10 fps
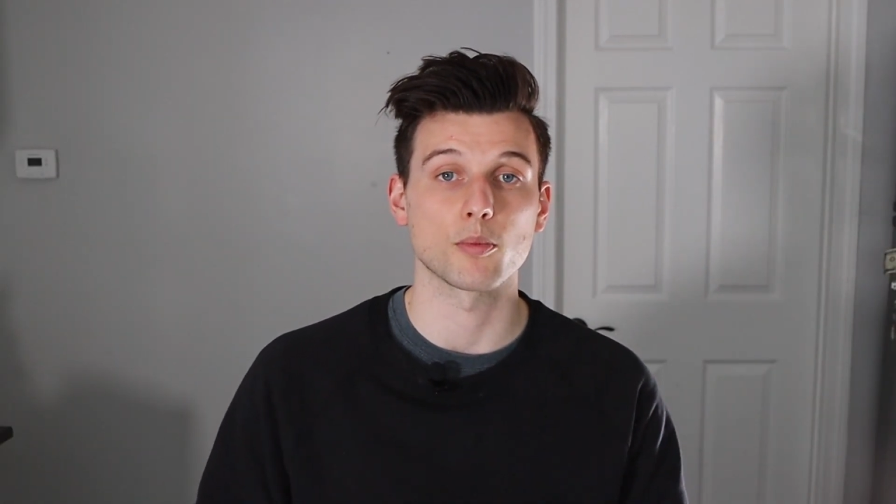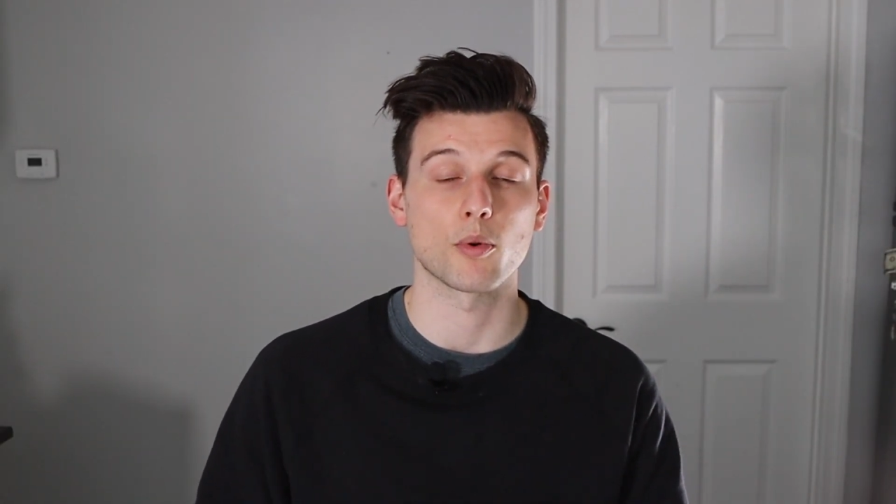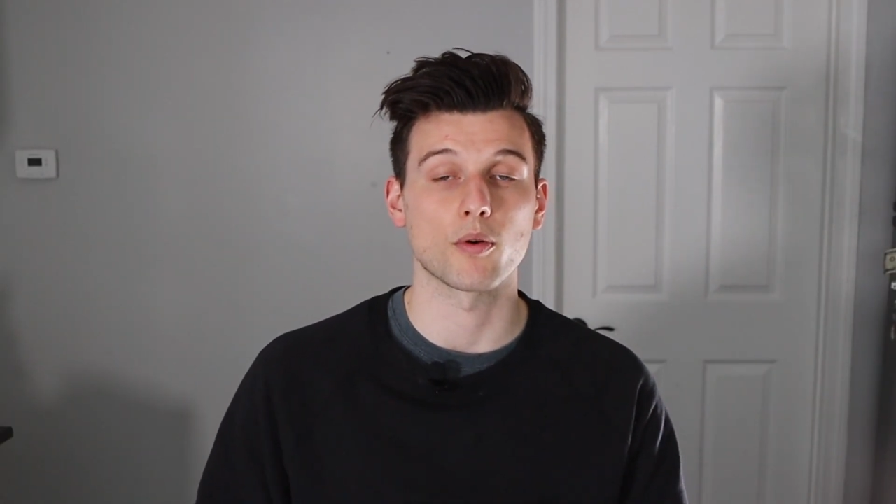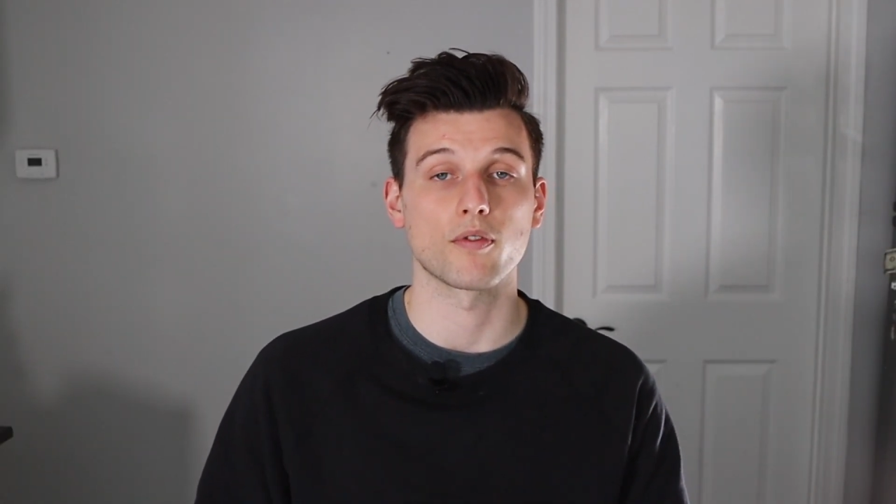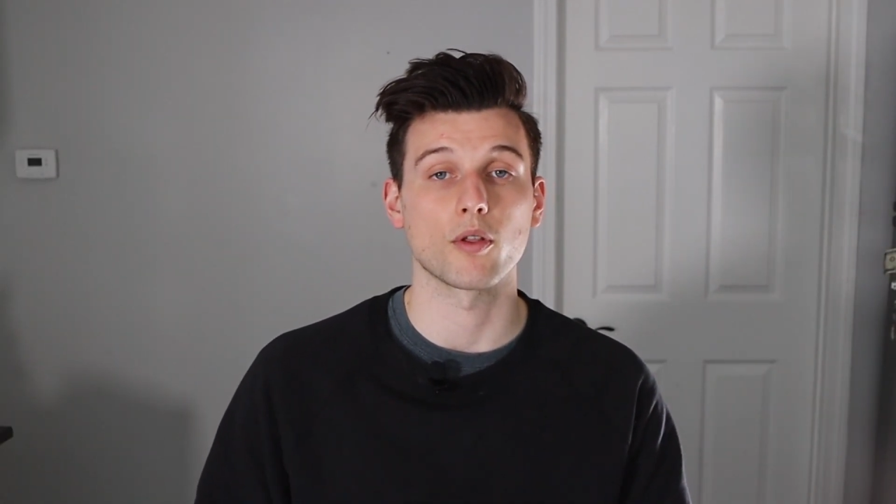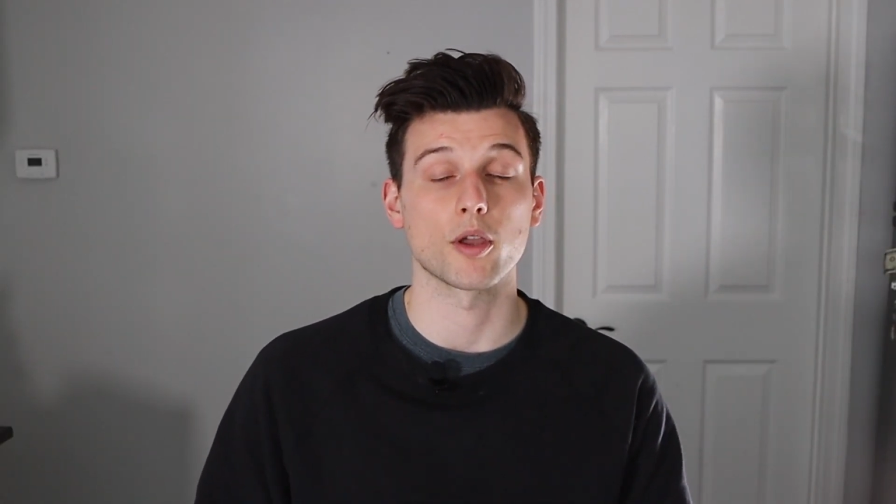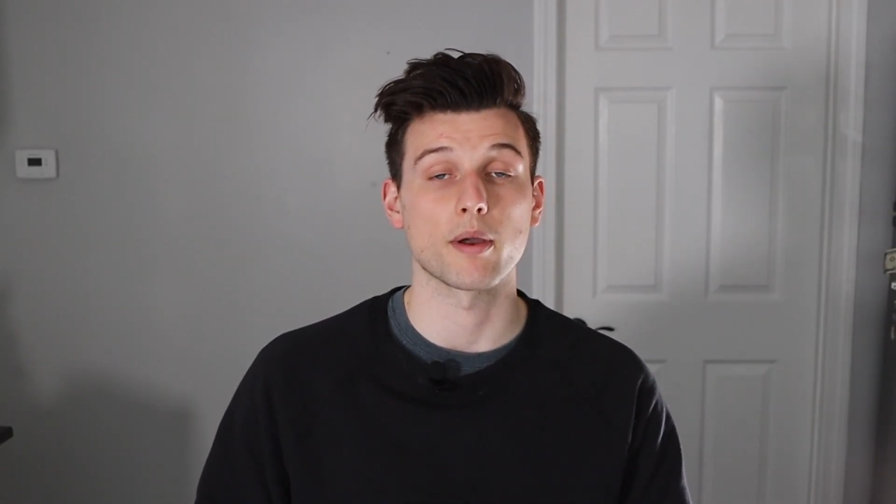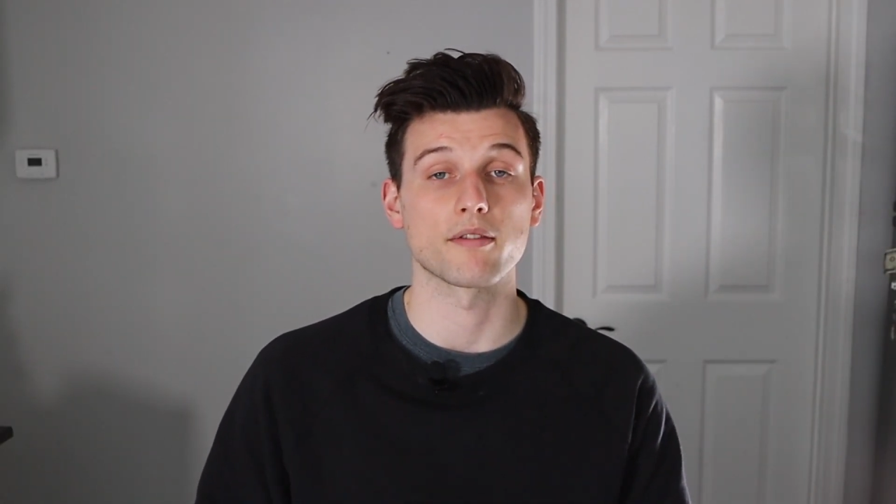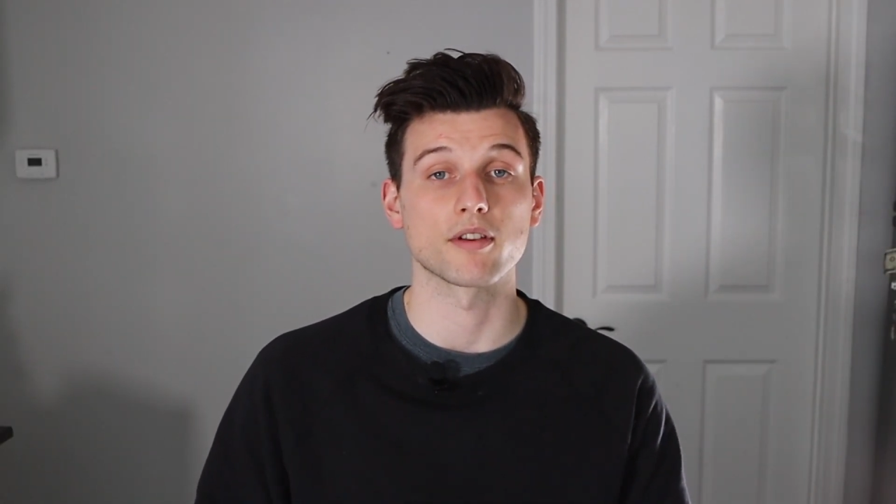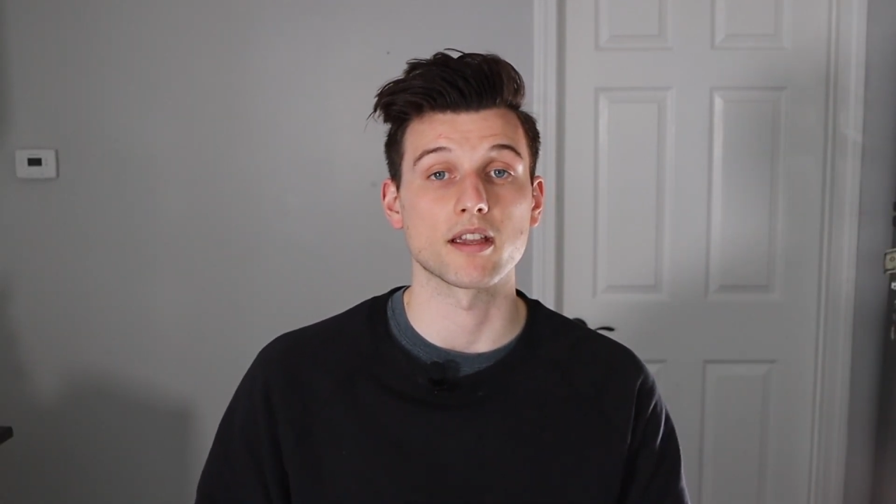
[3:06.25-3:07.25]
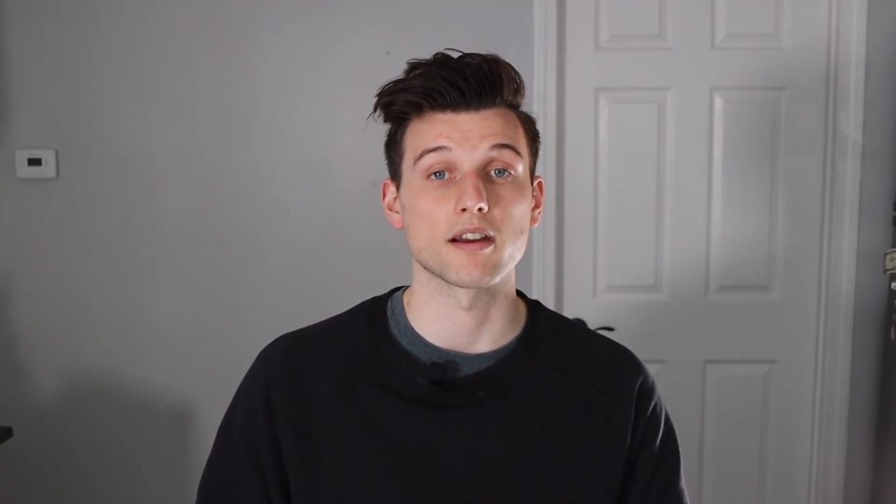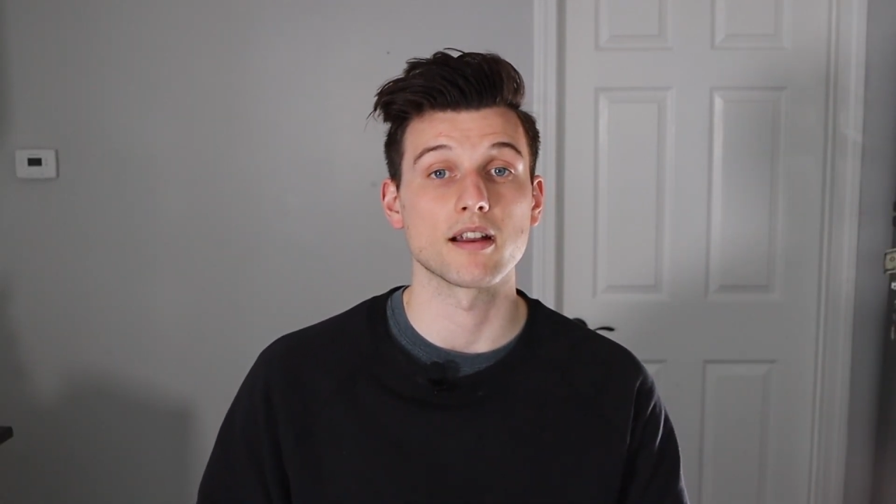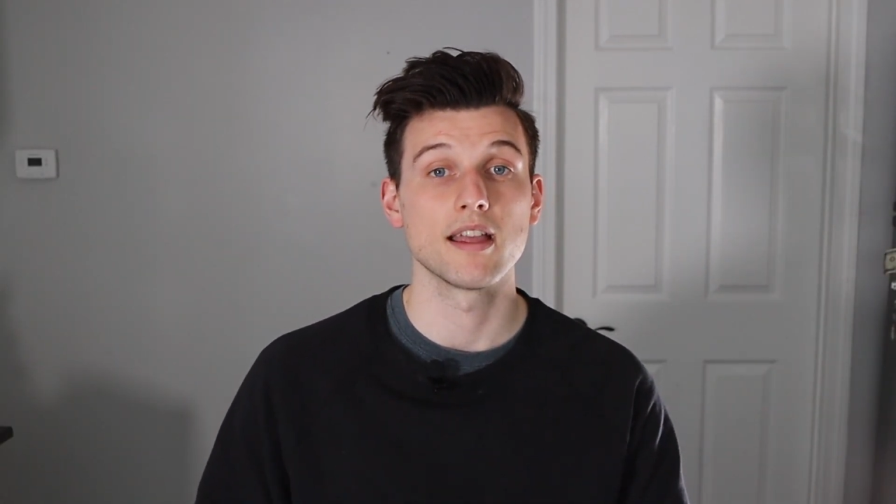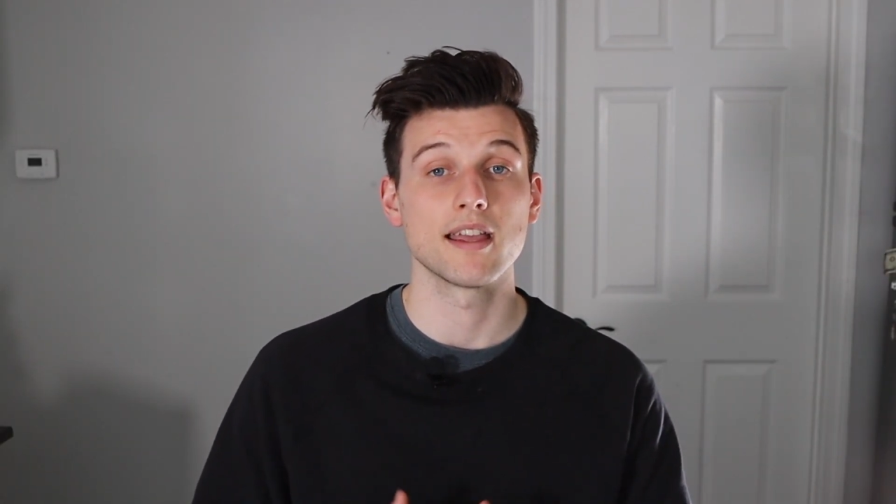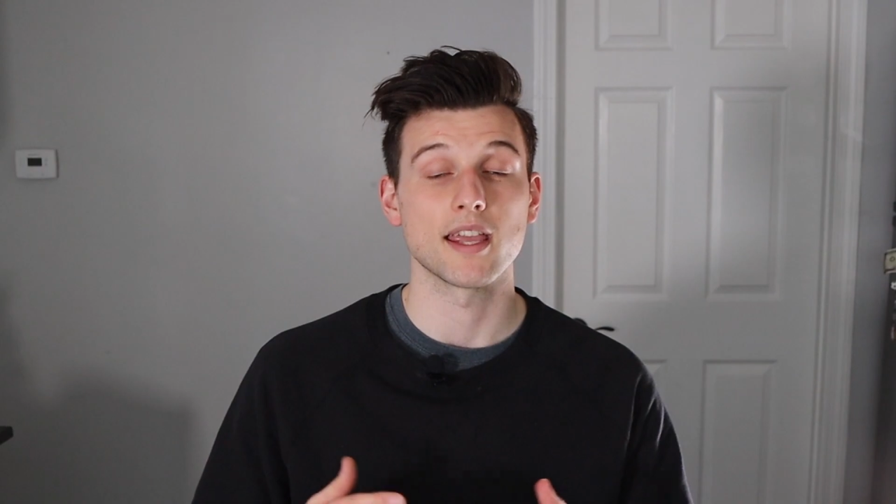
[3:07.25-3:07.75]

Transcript: portfolio every year,